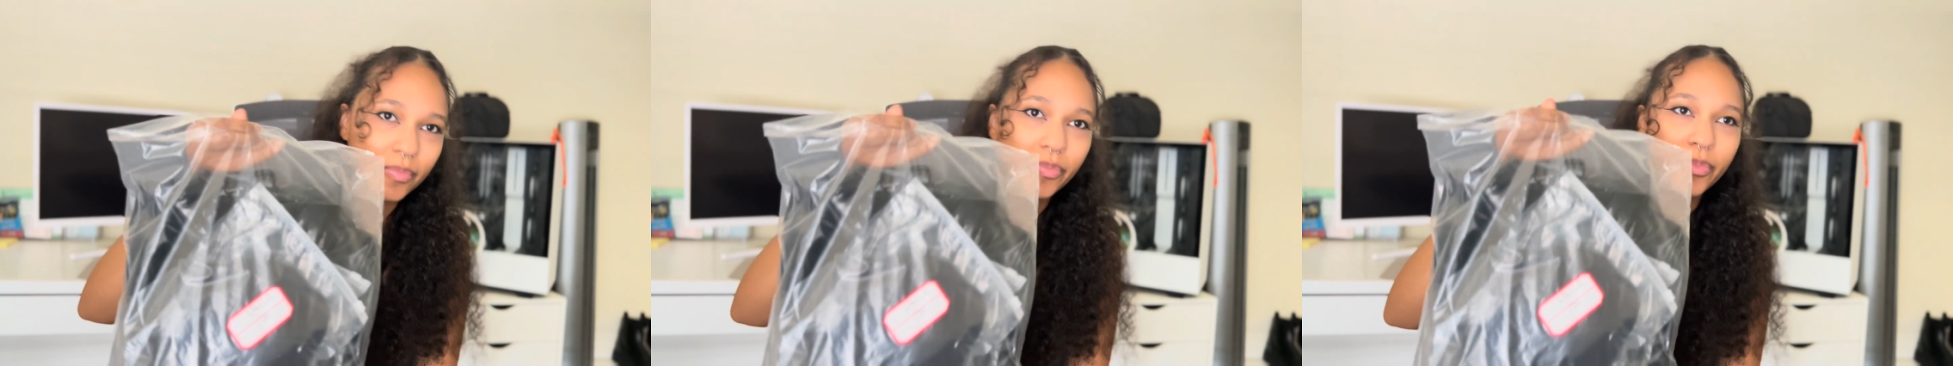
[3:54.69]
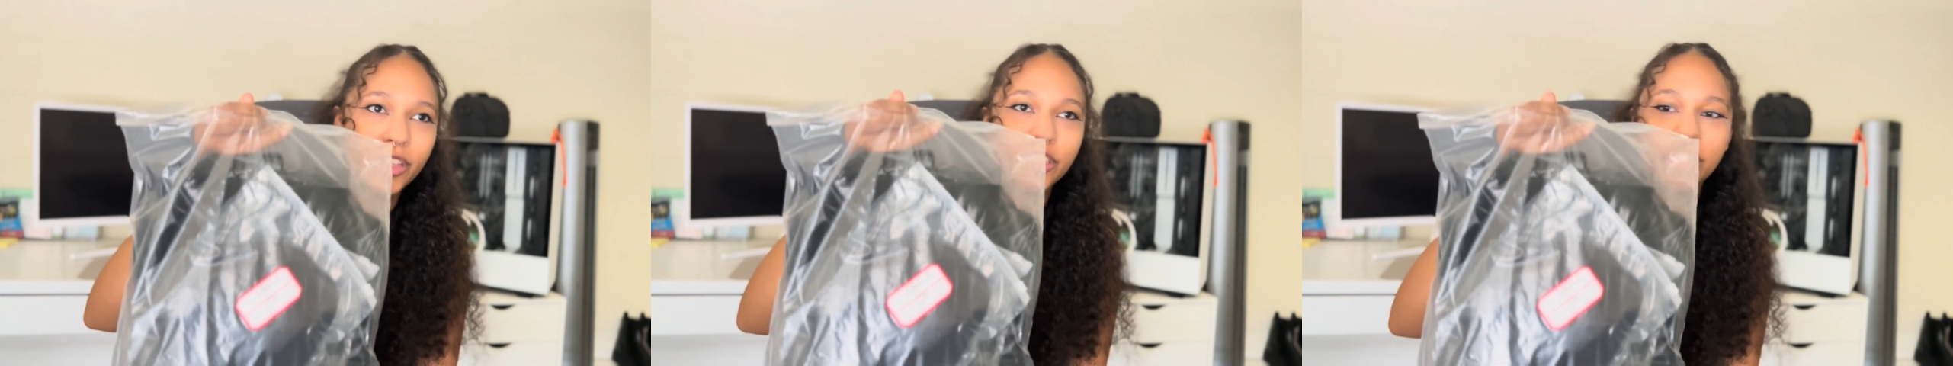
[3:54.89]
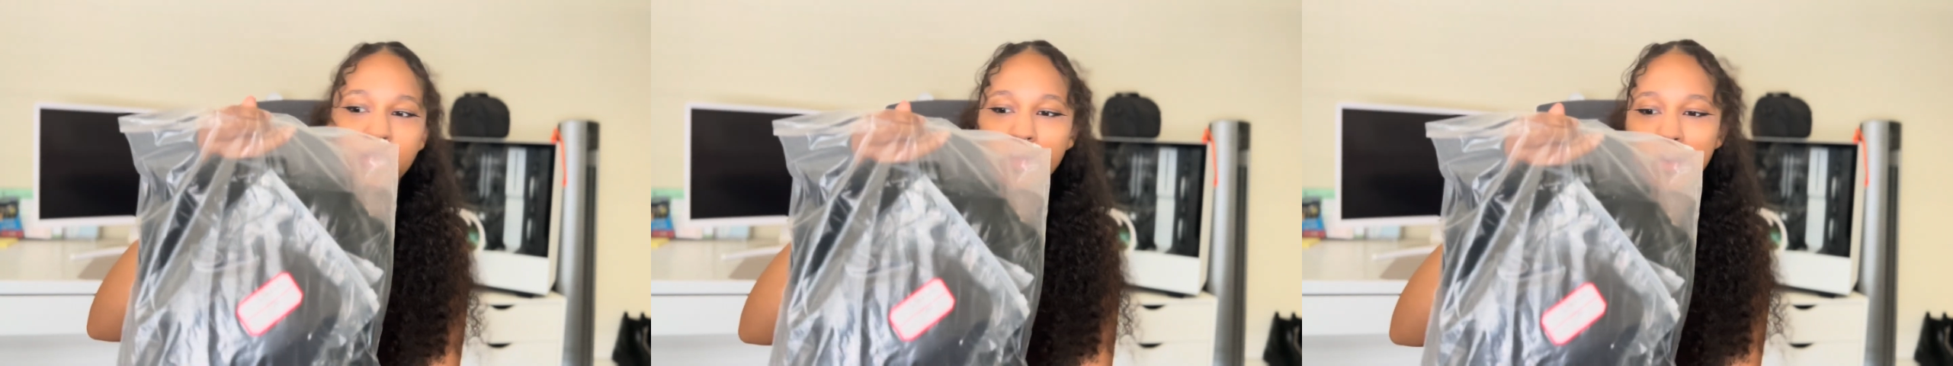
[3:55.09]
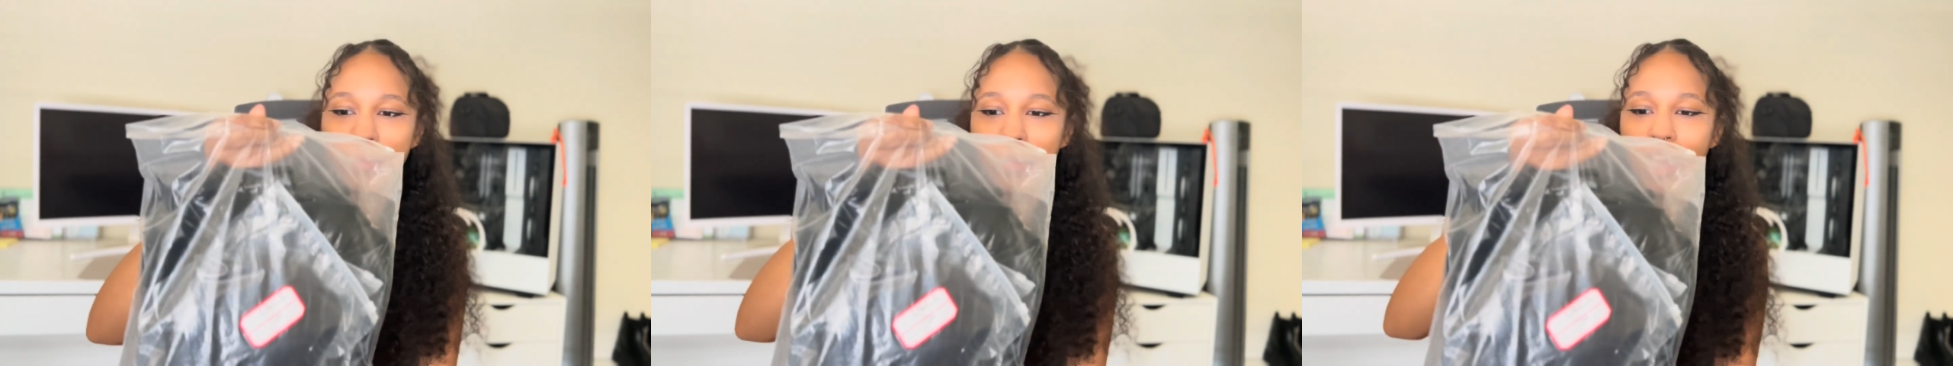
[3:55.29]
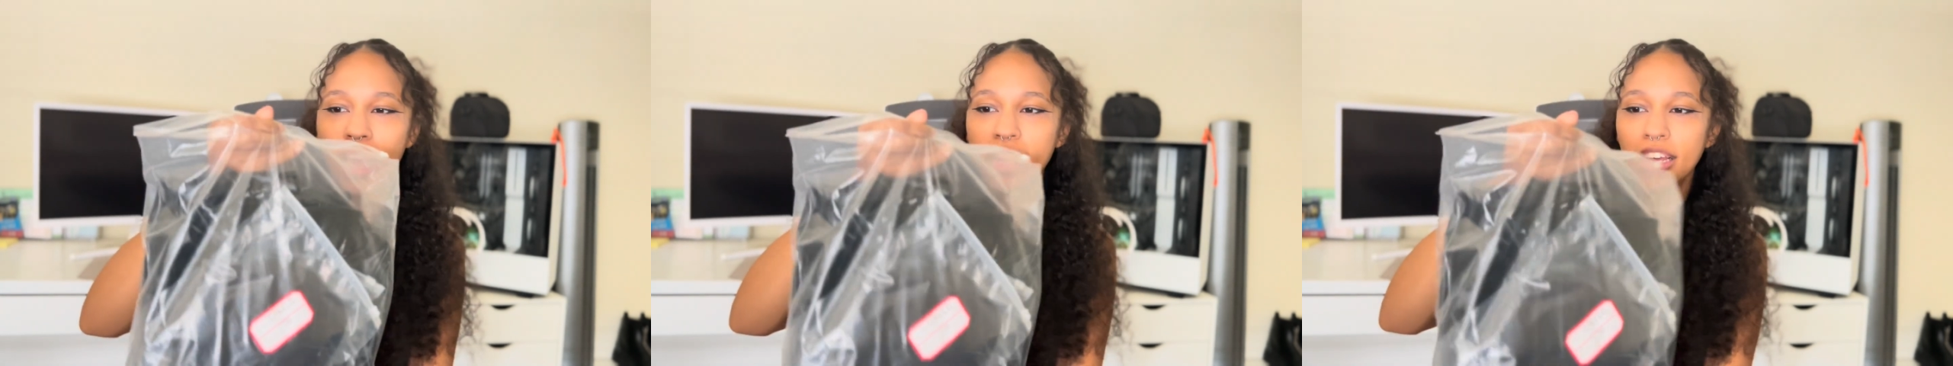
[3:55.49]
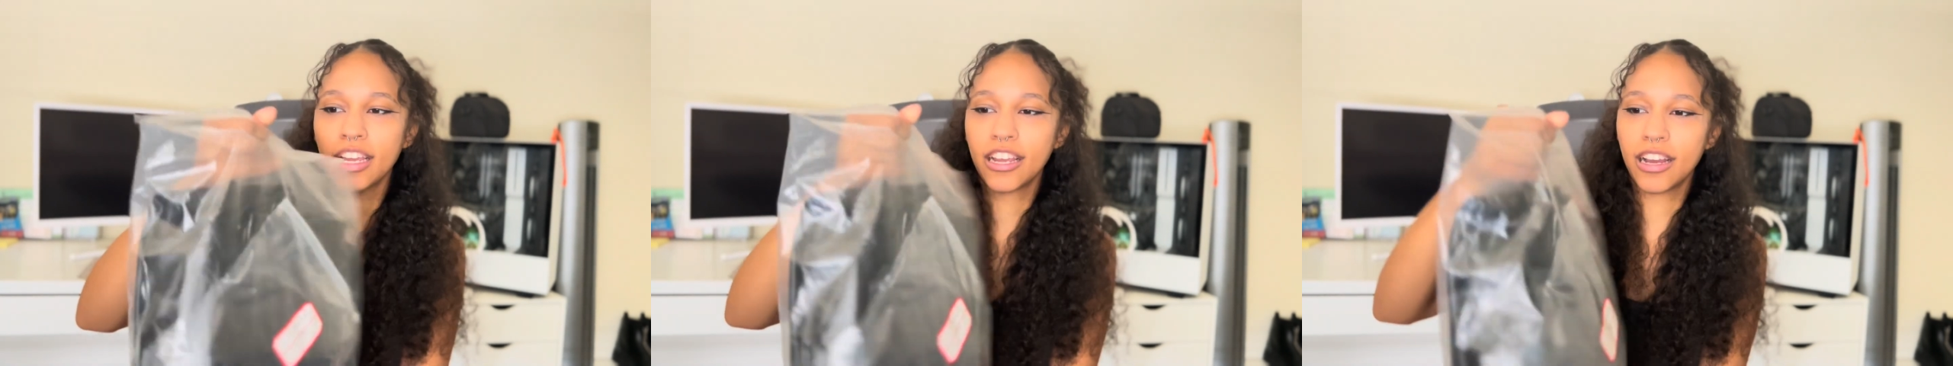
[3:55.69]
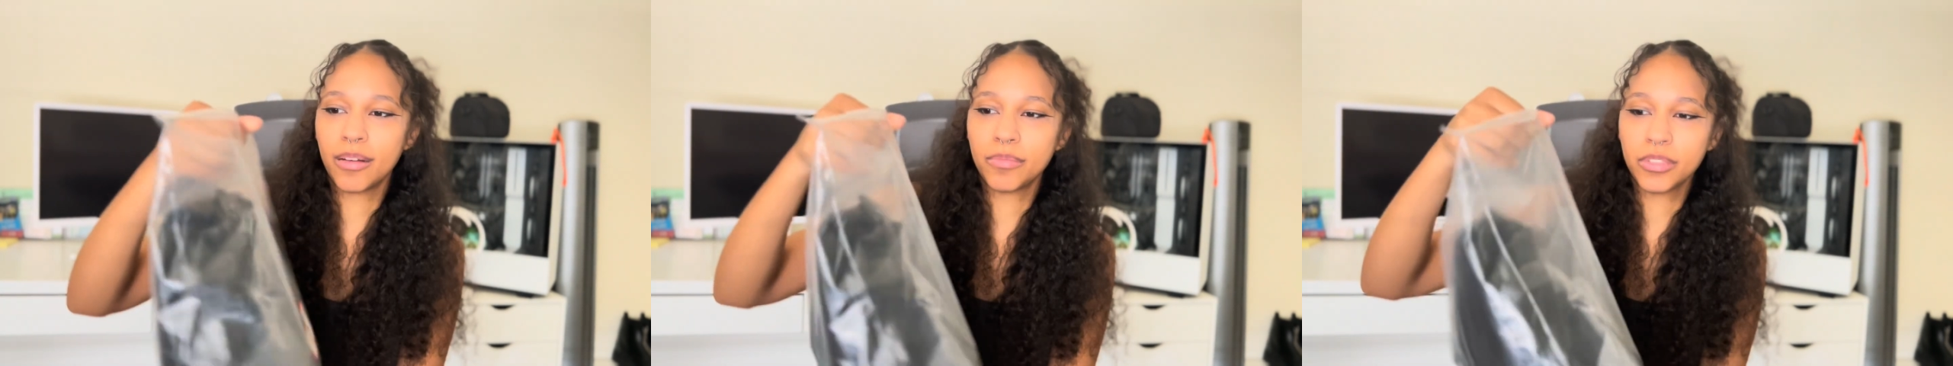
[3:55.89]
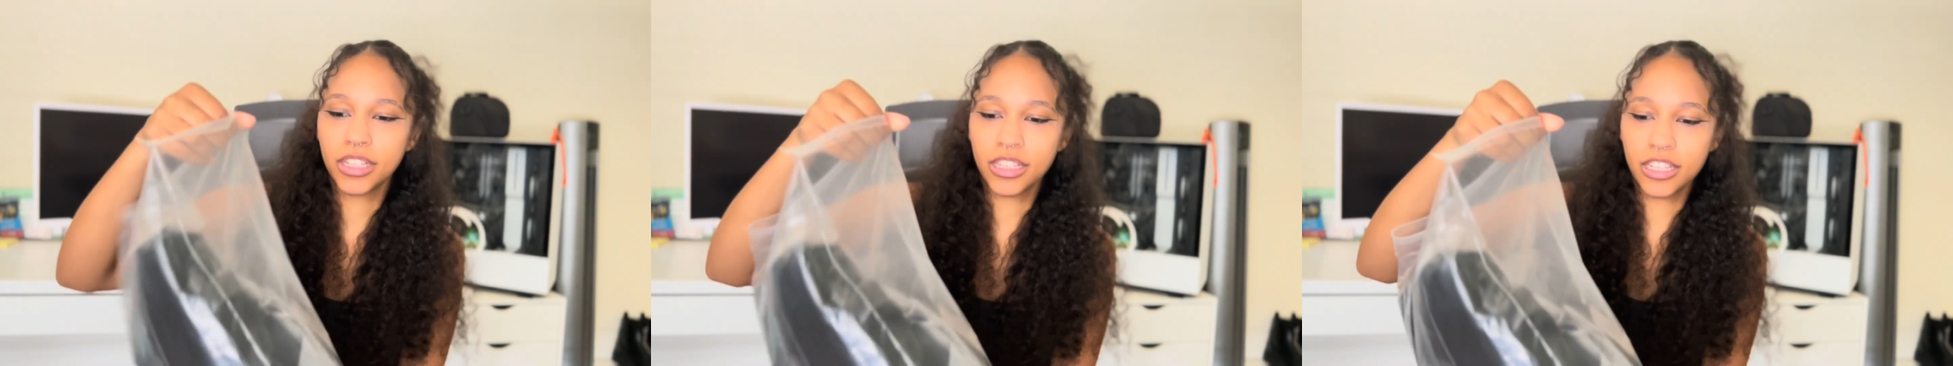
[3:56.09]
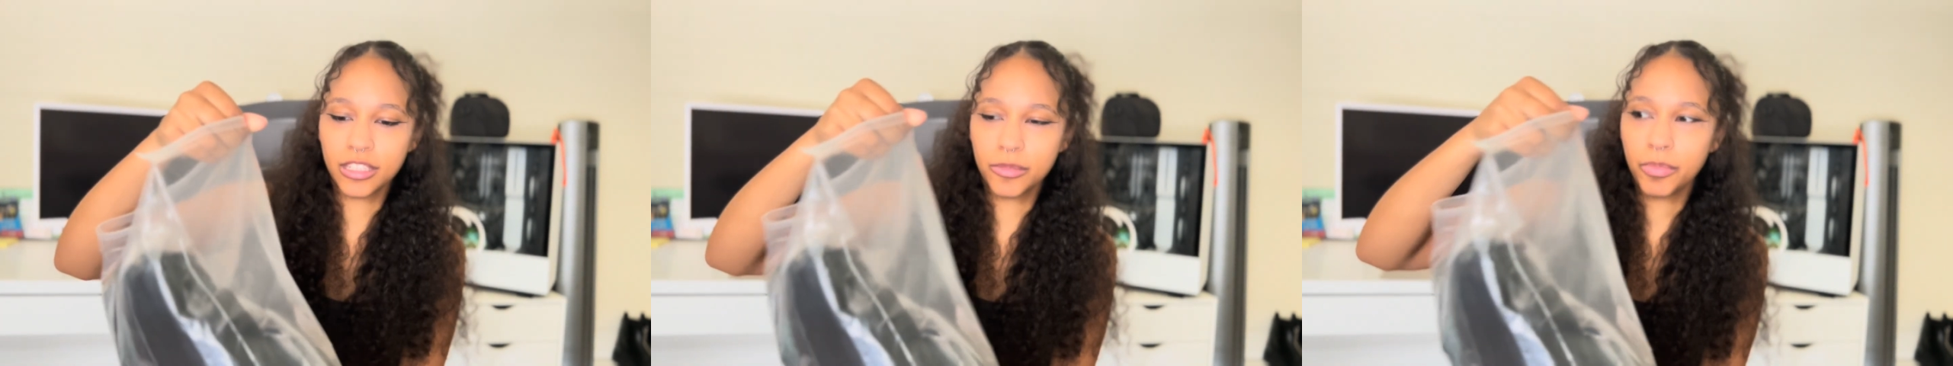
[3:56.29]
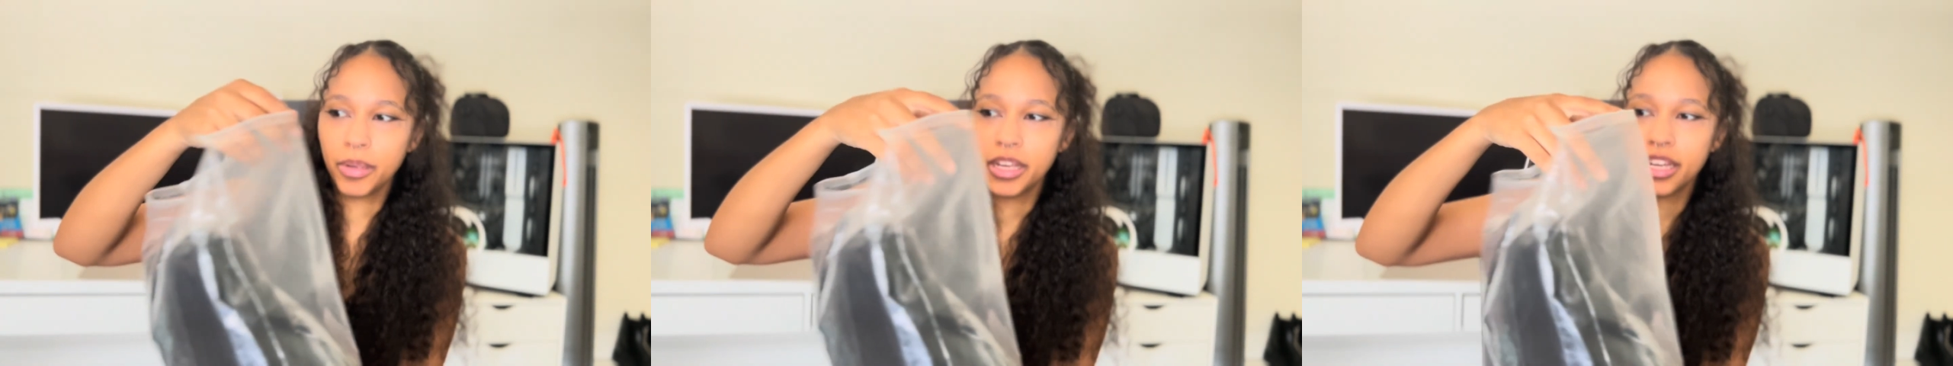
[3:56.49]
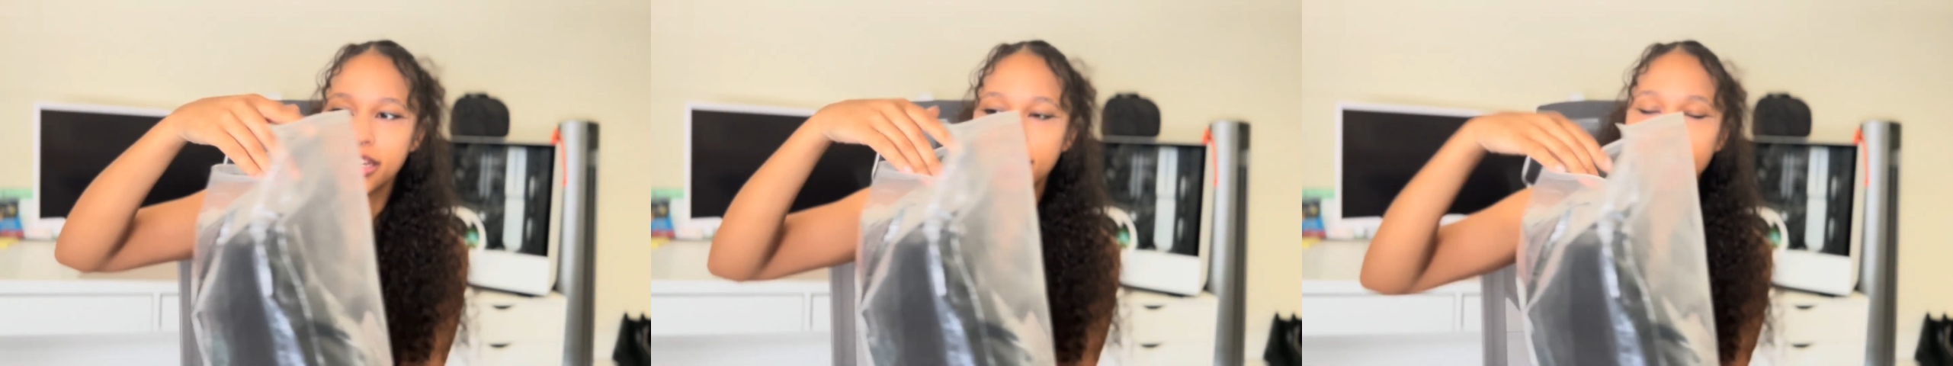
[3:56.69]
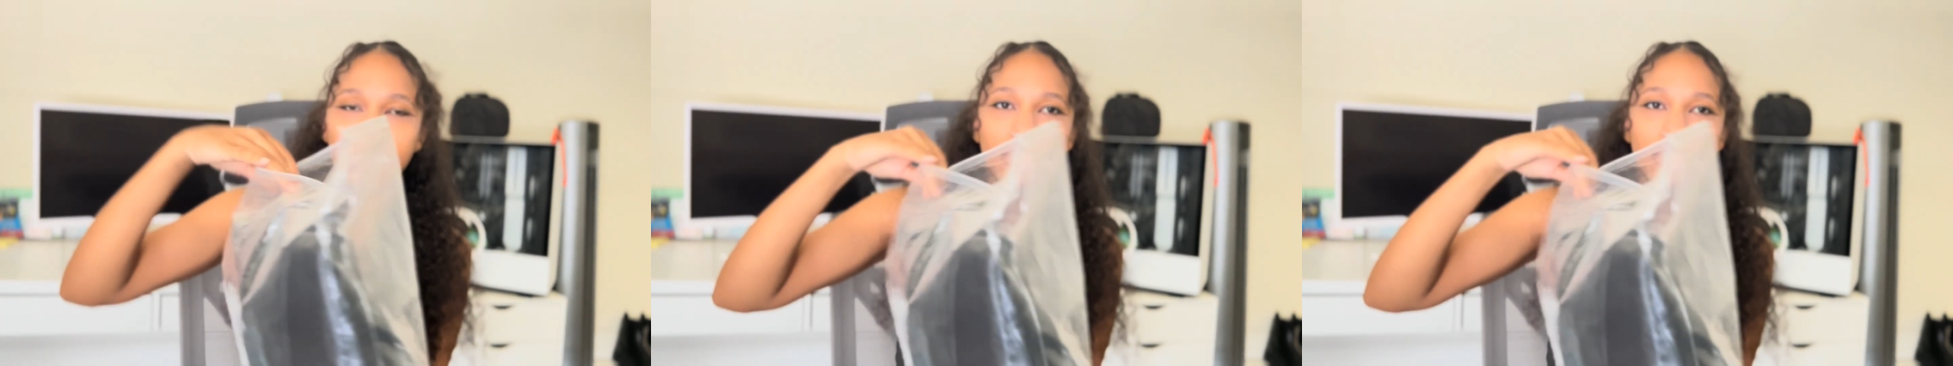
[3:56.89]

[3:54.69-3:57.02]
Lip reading: the shipping bag. It comes in this big